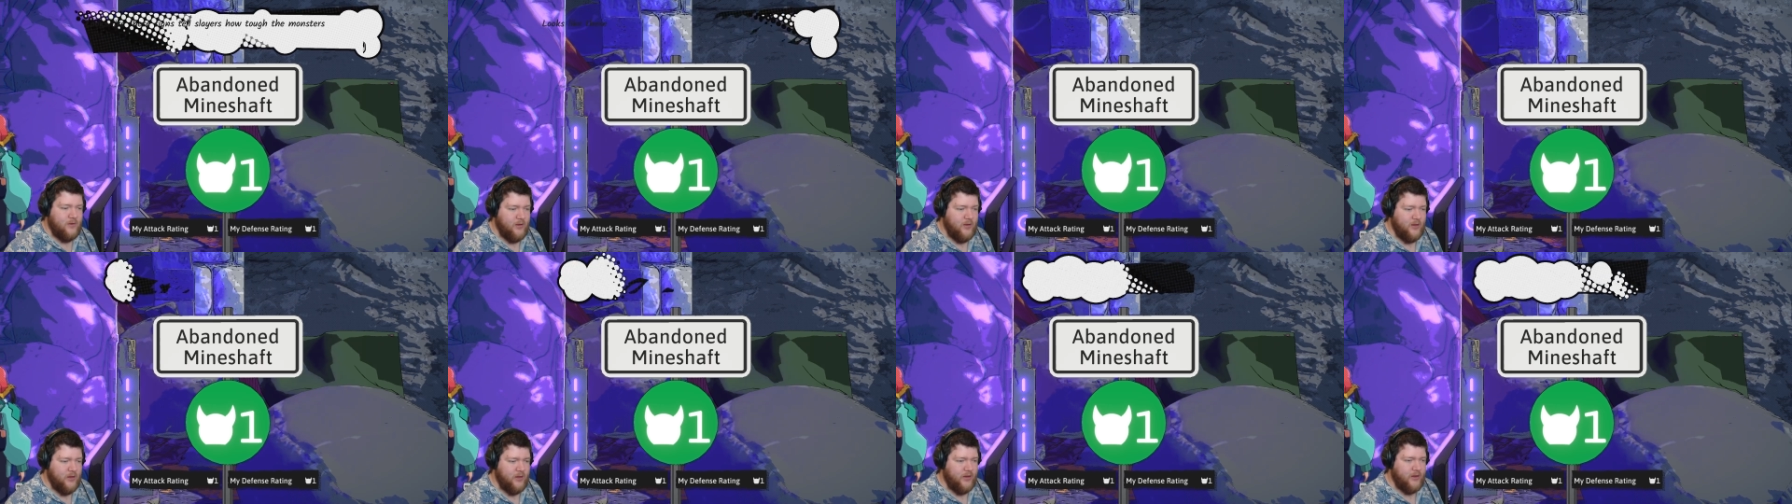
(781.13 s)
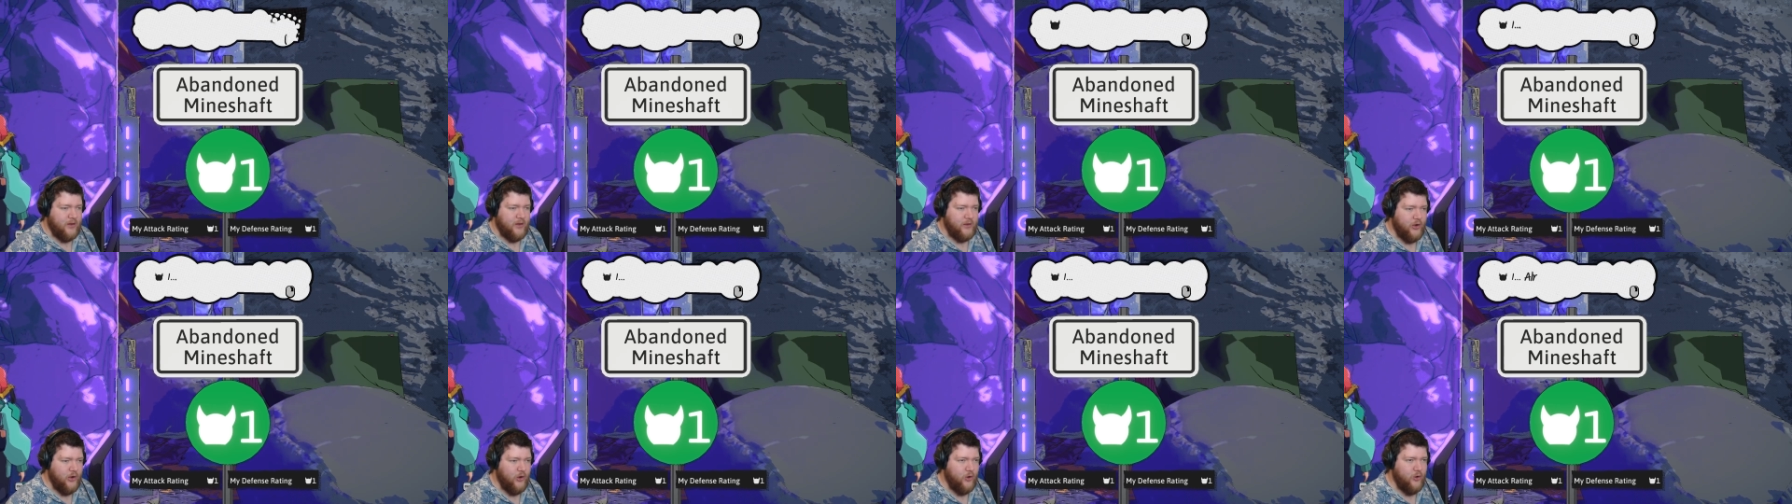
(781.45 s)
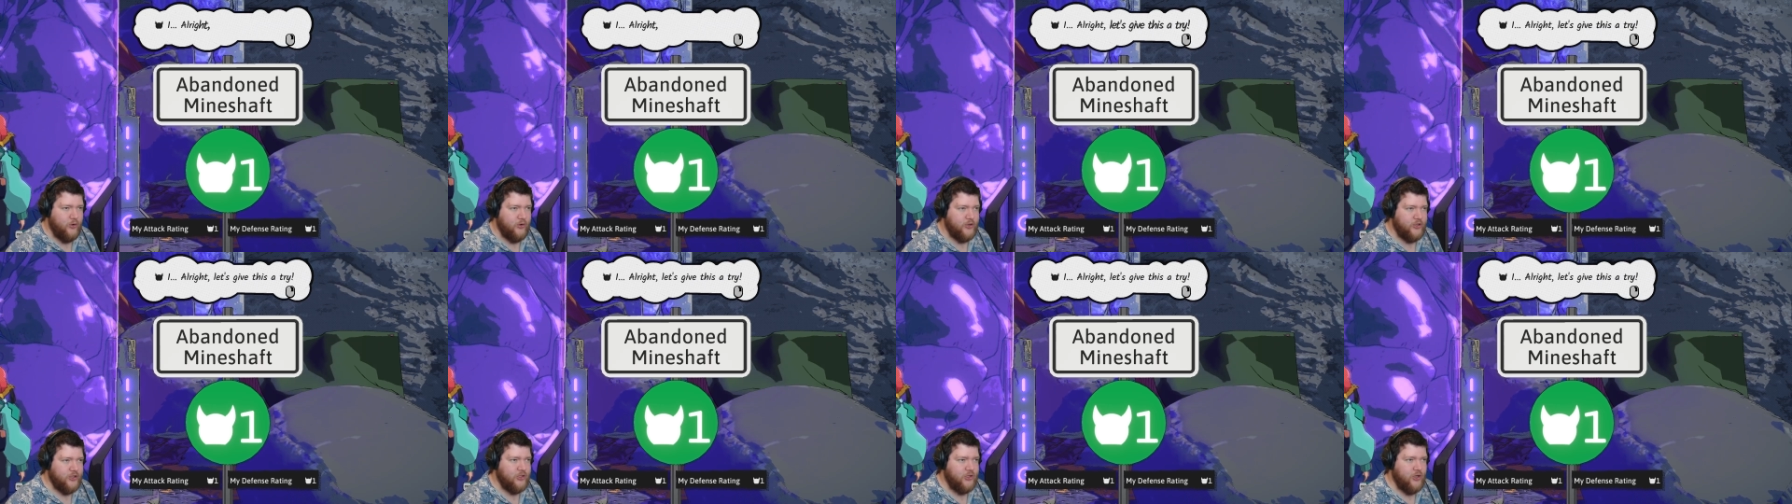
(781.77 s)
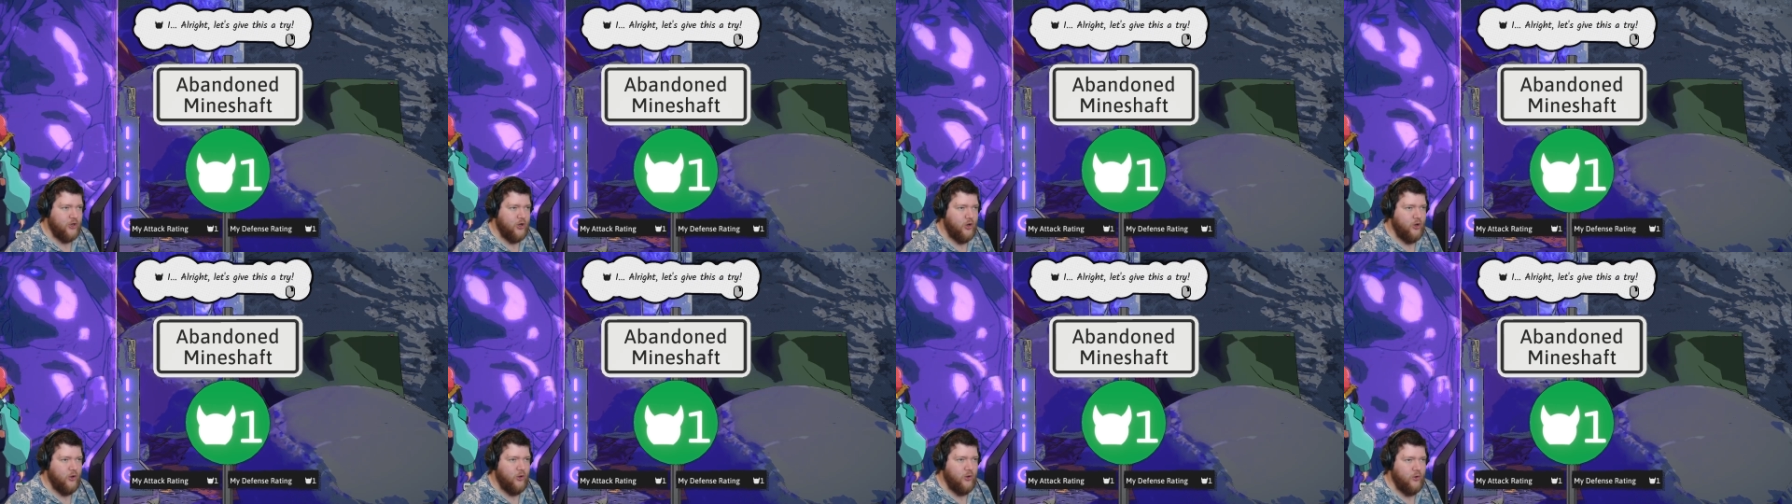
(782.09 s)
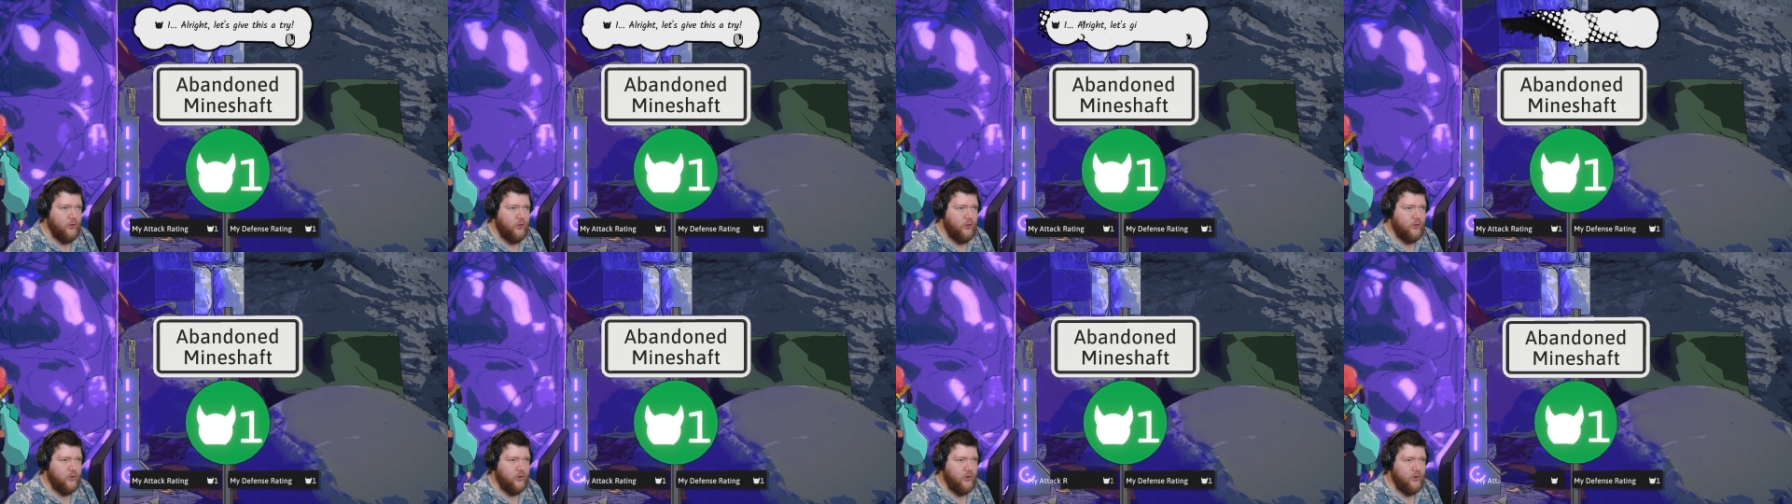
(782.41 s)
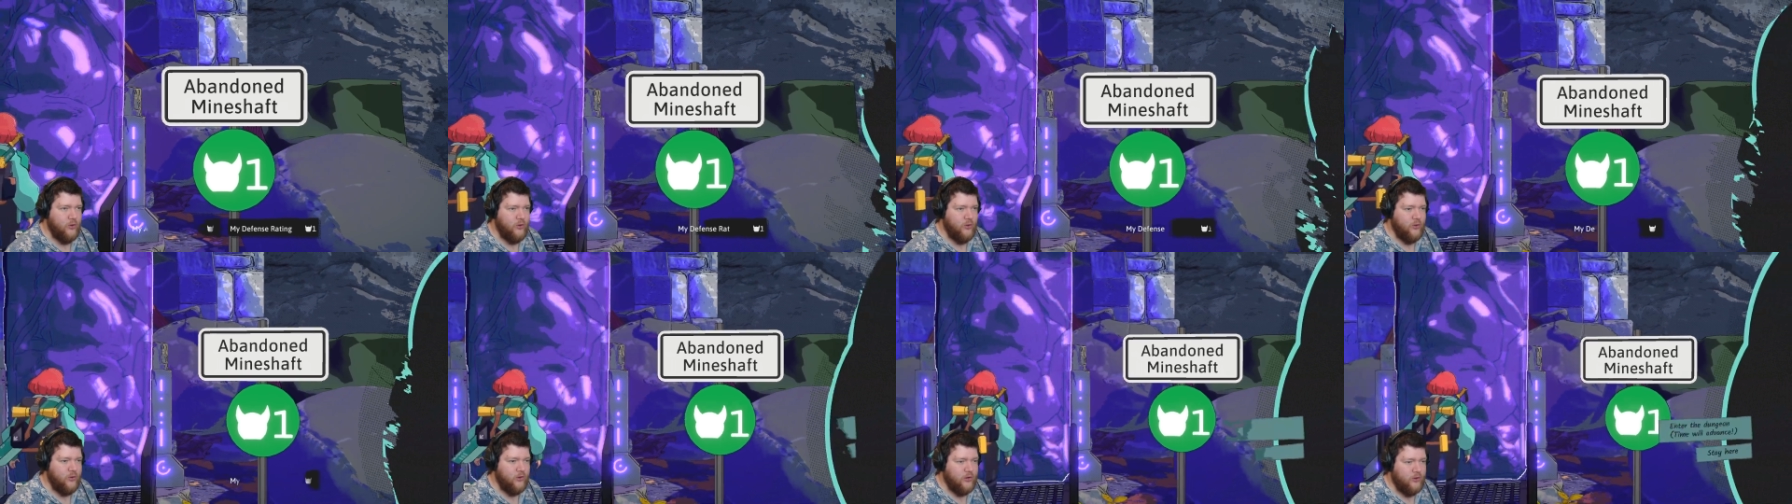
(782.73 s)
Yeah, yeah, go, just go,
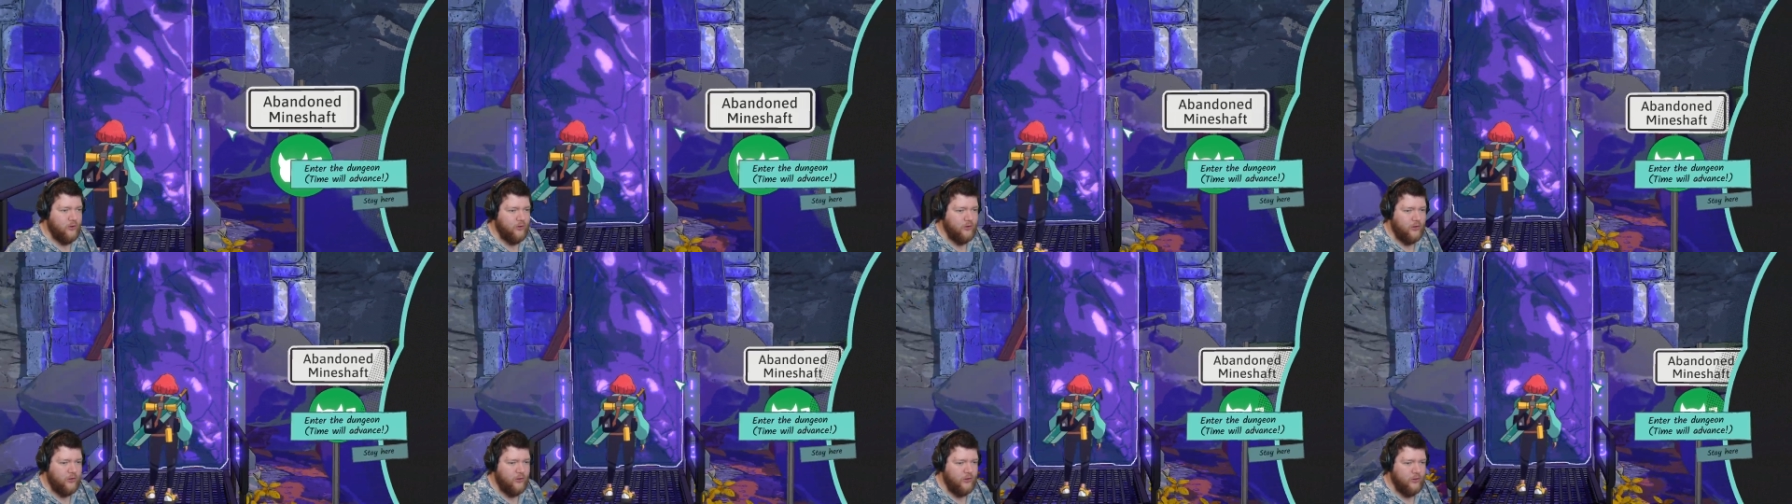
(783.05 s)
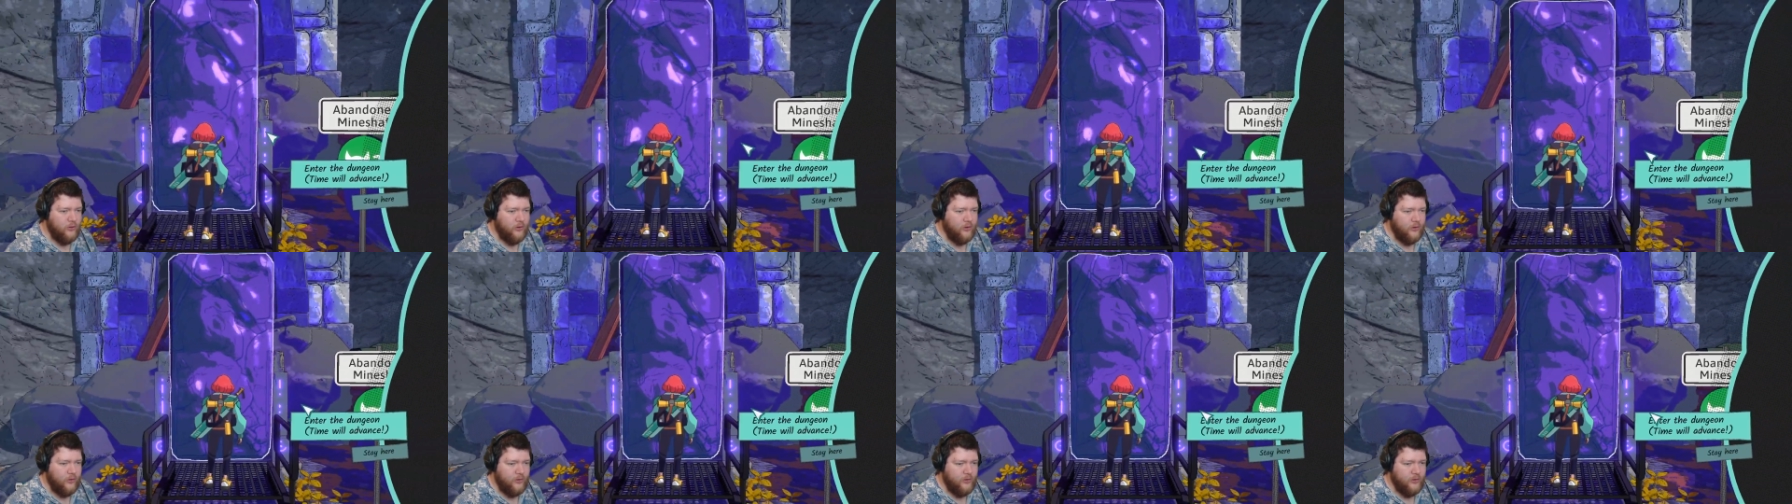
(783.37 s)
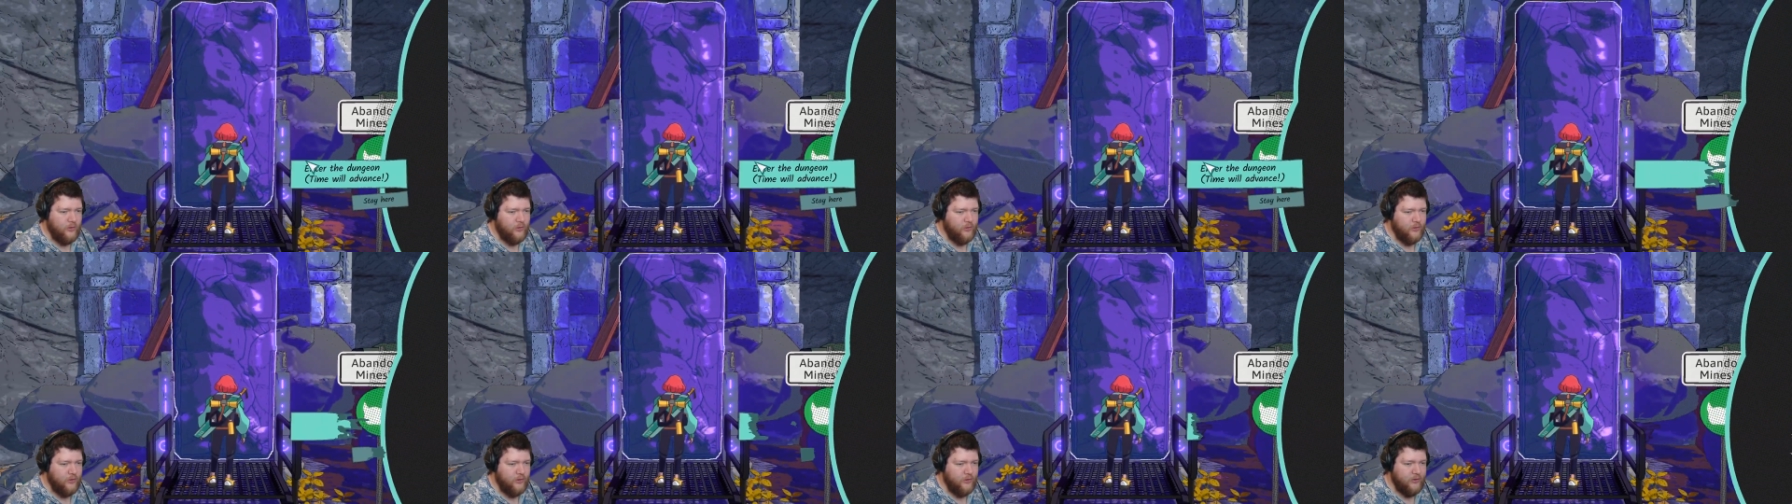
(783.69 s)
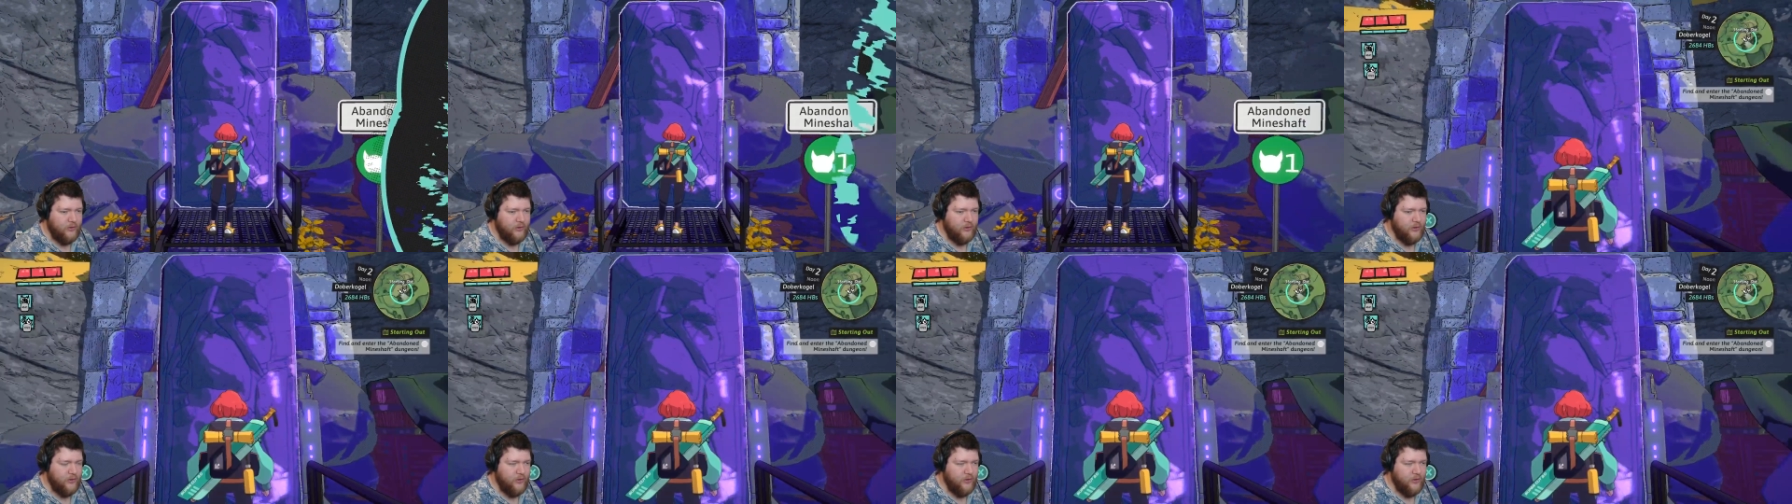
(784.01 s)
go, go, go, go, go, go,